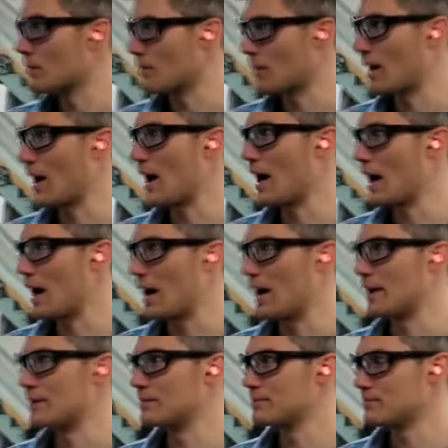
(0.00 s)

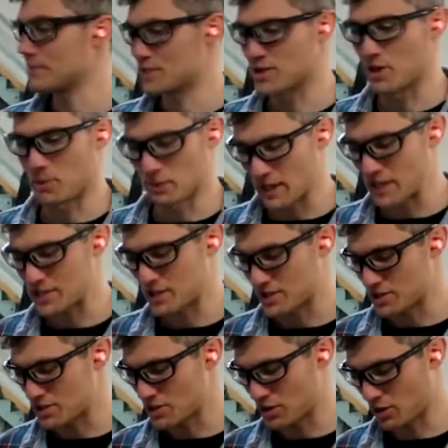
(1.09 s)
Right. So they were less
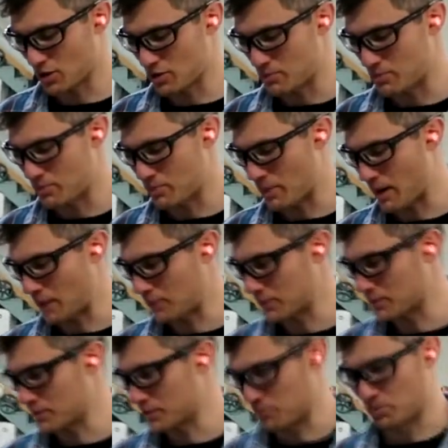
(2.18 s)
concerned about the